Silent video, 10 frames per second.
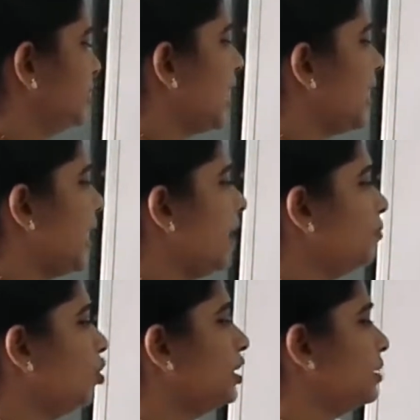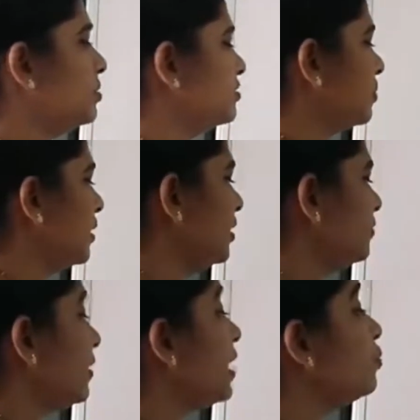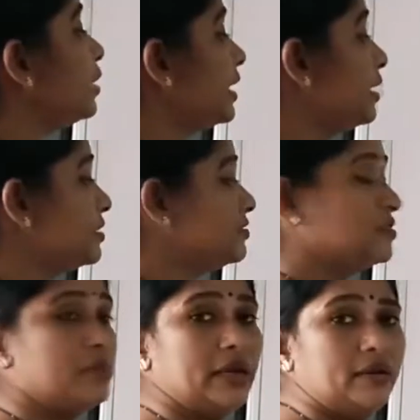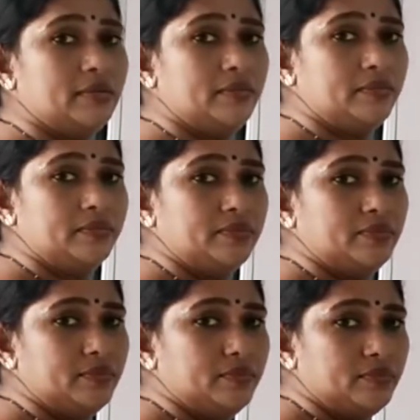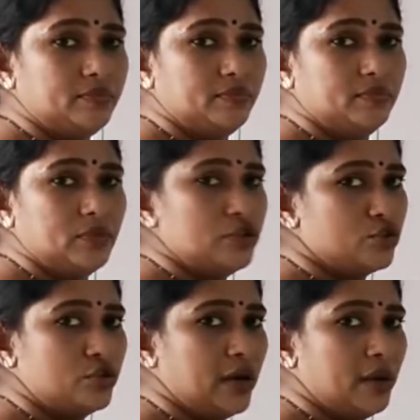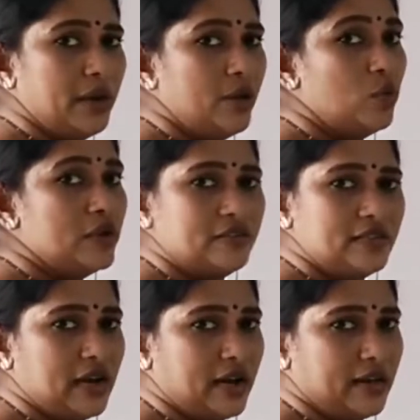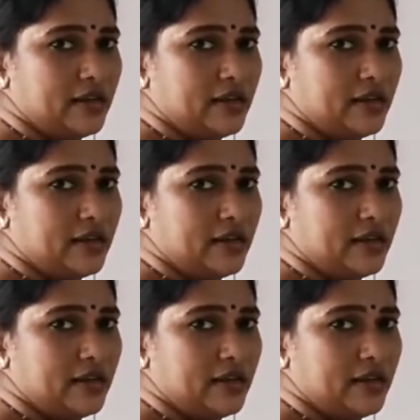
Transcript: I am not a principal, and if I were a principal, you should not apply was here.